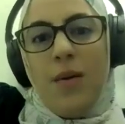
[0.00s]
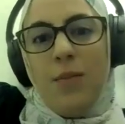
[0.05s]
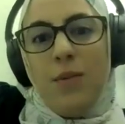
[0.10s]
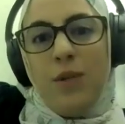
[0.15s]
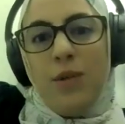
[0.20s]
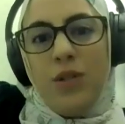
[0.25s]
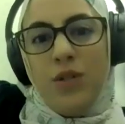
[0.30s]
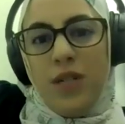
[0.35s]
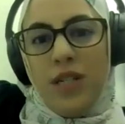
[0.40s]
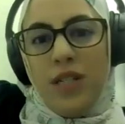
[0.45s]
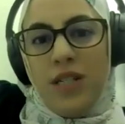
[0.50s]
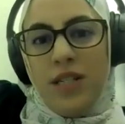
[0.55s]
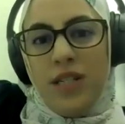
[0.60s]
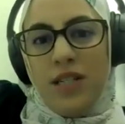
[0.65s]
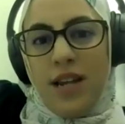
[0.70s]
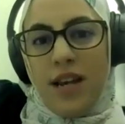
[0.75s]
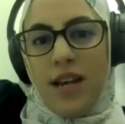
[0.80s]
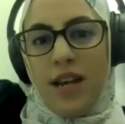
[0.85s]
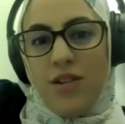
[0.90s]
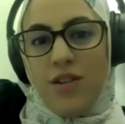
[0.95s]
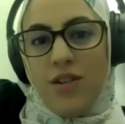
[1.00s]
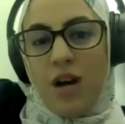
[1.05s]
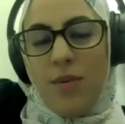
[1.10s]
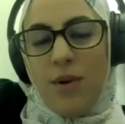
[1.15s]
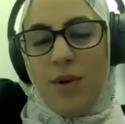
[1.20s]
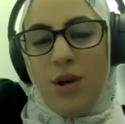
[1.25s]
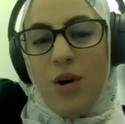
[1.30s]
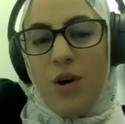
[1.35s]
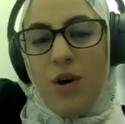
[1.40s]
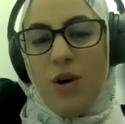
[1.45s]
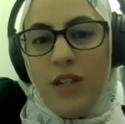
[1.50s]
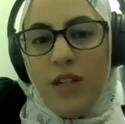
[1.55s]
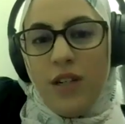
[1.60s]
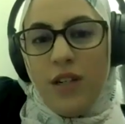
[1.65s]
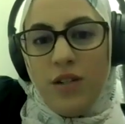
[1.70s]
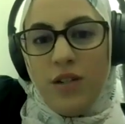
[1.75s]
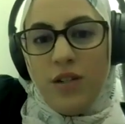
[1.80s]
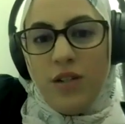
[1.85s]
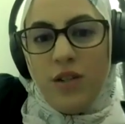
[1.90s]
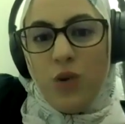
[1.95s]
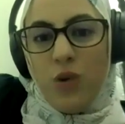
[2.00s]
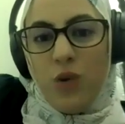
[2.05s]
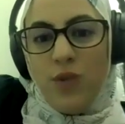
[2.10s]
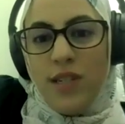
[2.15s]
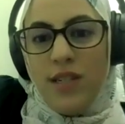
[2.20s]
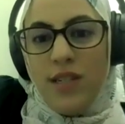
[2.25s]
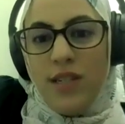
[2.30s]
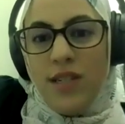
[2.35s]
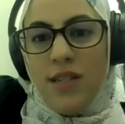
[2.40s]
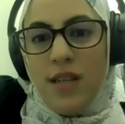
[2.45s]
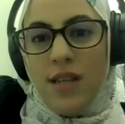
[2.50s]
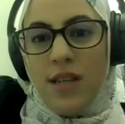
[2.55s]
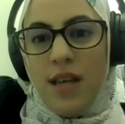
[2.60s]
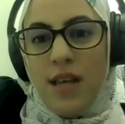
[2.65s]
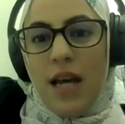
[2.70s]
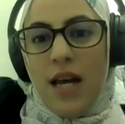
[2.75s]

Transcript: we do need to stay on top of COVID doses.